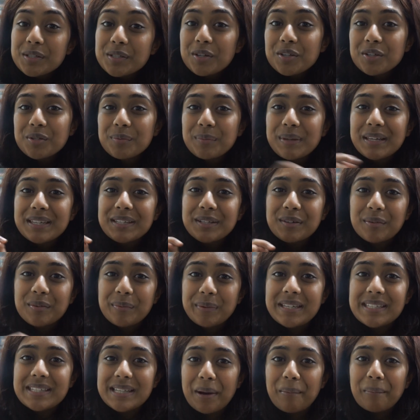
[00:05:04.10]
social media
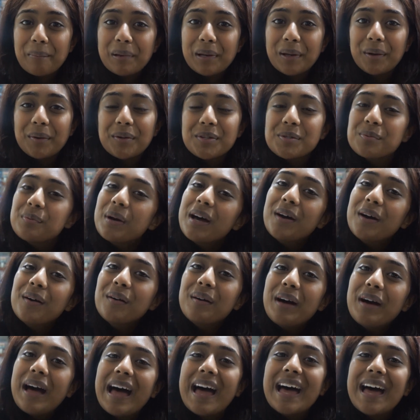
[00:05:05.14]
will be down below as
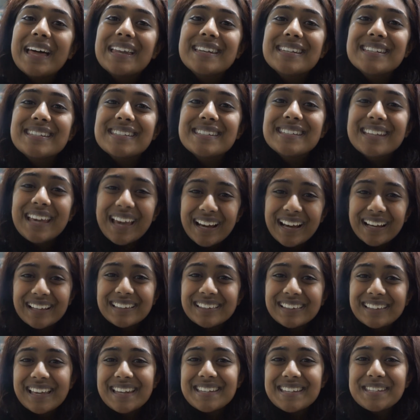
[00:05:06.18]
well. And yeah,
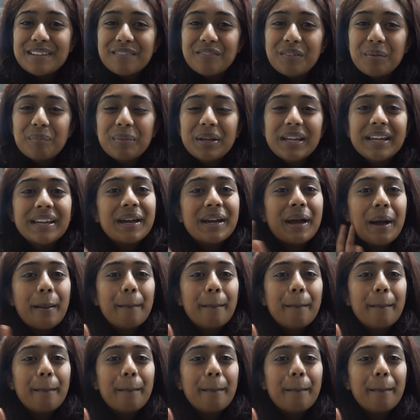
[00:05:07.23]
that's it from me.